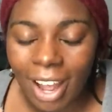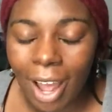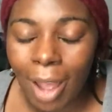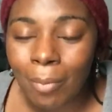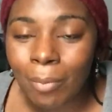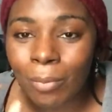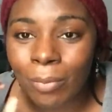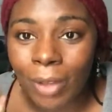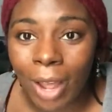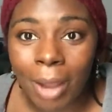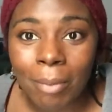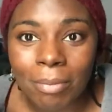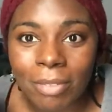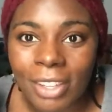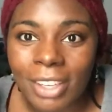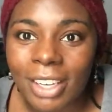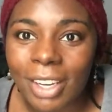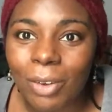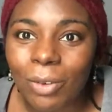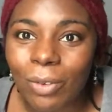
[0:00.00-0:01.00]
I'm
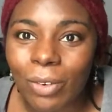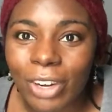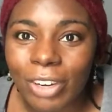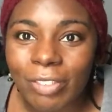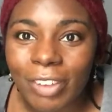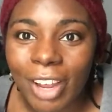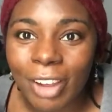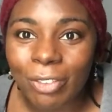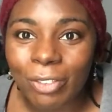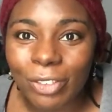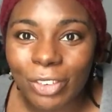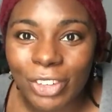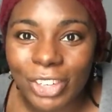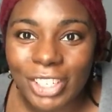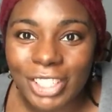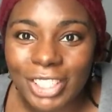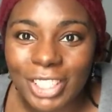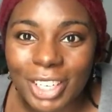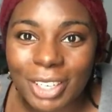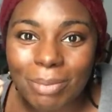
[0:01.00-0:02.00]
thinking, what if I really
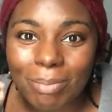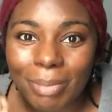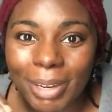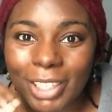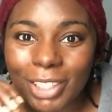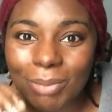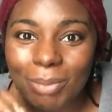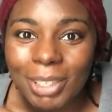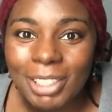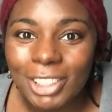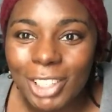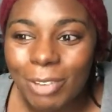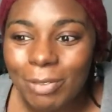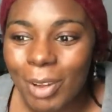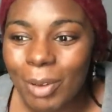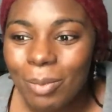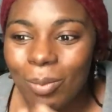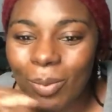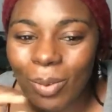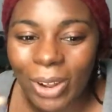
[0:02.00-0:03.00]
did mess myself up?